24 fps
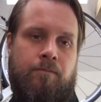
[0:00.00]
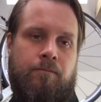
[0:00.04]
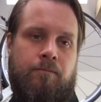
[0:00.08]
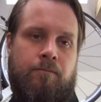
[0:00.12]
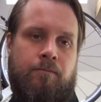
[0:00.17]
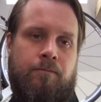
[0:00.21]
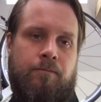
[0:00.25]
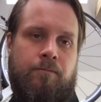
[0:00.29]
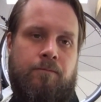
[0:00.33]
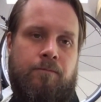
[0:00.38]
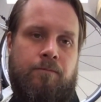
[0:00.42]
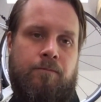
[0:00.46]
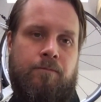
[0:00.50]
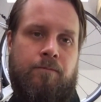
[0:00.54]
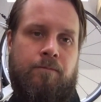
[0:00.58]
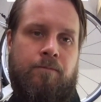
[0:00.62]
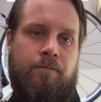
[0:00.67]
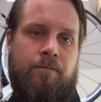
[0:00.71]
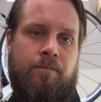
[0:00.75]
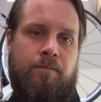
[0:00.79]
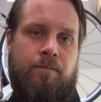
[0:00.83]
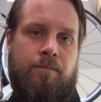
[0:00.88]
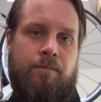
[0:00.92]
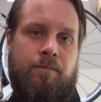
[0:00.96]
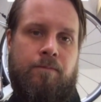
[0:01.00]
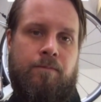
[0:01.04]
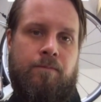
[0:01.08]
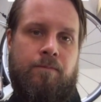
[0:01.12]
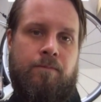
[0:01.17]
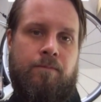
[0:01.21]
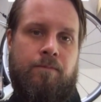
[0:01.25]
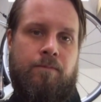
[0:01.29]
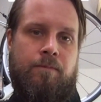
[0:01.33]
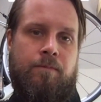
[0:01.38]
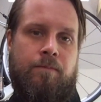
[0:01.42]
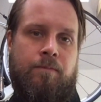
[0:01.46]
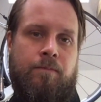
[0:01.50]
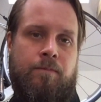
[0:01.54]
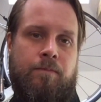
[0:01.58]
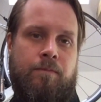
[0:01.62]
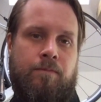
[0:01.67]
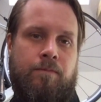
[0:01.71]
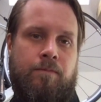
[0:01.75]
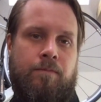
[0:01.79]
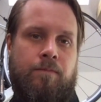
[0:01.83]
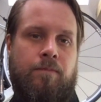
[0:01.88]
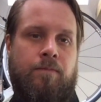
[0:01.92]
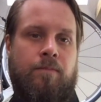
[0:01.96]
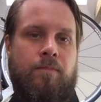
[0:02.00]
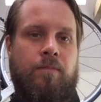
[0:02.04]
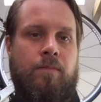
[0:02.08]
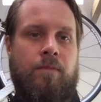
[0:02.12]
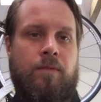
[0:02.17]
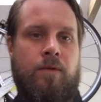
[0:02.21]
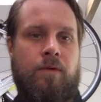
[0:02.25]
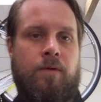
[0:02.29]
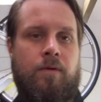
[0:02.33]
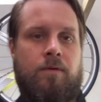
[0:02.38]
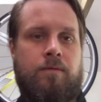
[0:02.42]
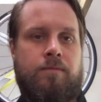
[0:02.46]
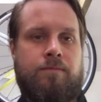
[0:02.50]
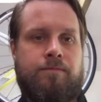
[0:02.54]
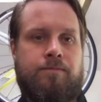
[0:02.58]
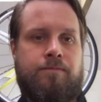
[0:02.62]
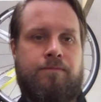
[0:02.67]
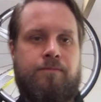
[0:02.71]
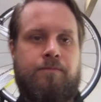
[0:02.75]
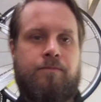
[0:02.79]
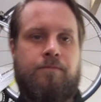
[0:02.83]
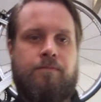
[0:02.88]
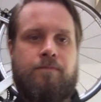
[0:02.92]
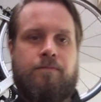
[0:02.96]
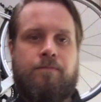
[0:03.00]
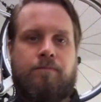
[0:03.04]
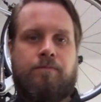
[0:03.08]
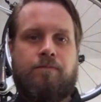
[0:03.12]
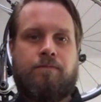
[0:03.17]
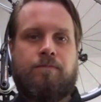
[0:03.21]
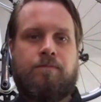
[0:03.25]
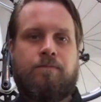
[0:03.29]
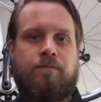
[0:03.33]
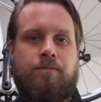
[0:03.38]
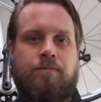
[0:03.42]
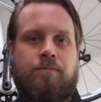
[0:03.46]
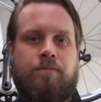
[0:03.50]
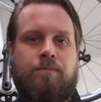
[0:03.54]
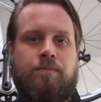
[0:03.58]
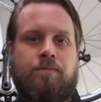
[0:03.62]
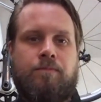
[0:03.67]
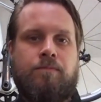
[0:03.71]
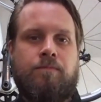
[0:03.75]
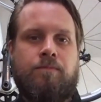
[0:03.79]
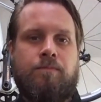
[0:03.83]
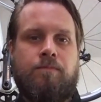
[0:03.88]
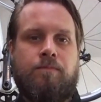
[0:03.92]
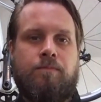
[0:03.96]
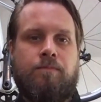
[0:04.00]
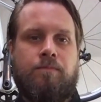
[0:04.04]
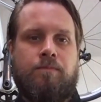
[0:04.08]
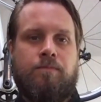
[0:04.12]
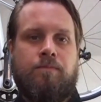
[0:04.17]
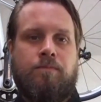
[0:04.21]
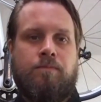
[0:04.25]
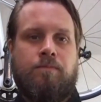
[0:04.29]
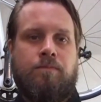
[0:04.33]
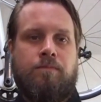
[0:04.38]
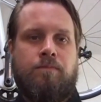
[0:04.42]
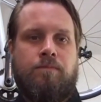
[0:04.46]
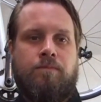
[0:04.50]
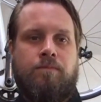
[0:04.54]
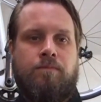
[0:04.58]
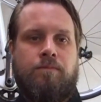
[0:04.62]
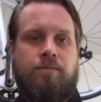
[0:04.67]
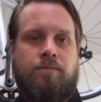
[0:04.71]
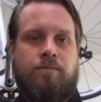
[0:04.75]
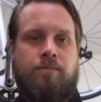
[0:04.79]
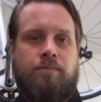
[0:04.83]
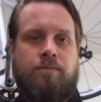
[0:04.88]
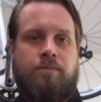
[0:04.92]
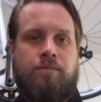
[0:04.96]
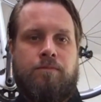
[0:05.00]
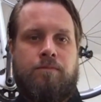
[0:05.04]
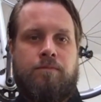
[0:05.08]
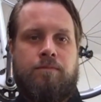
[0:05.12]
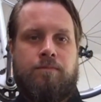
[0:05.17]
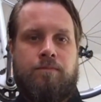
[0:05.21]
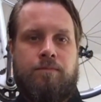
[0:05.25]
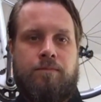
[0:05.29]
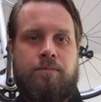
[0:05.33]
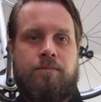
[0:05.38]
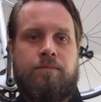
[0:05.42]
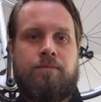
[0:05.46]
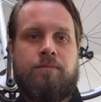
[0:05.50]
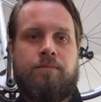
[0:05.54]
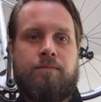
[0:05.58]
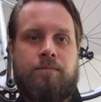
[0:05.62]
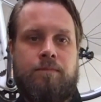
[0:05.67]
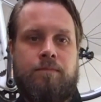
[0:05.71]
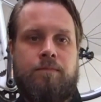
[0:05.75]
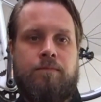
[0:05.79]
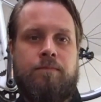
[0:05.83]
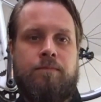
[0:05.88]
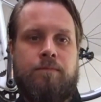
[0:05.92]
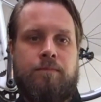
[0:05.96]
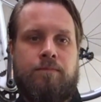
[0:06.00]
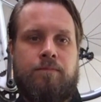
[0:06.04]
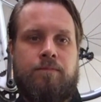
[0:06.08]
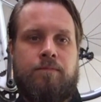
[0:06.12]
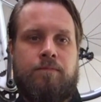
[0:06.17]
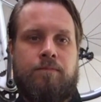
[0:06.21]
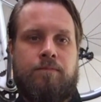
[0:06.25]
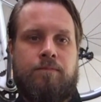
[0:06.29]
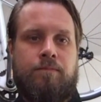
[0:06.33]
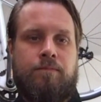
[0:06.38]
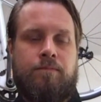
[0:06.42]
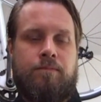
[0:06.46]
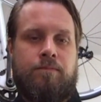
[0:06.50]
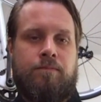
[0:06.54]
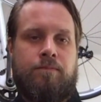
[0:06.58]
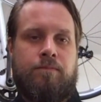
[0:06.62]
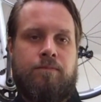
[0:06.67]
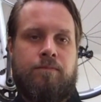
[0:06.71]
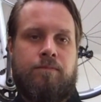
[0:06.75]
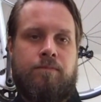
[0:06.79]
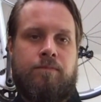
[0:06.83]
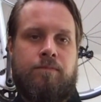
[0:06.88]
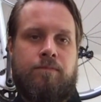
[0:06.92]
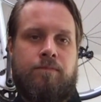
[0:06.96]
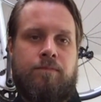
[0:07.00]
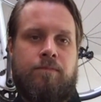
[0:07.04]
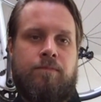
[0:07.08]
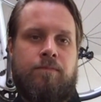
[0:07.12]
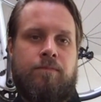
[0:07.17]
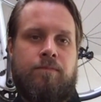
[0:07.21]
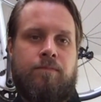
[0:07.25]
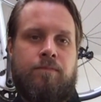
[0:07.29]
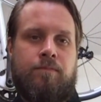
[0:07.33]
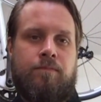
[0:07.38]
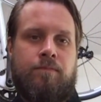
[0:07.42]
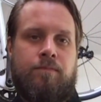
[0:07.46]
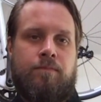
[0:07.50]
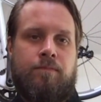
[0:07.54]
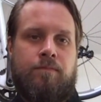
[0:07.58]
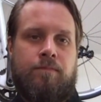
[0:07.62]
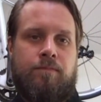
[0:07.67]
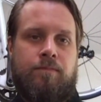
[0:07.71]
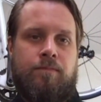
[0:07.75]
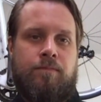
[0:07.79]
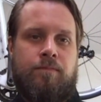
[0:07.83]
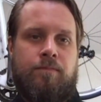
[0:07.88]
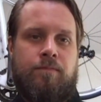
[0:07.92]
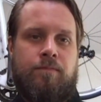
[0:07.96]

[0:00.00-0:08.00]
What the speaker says: (not speaking)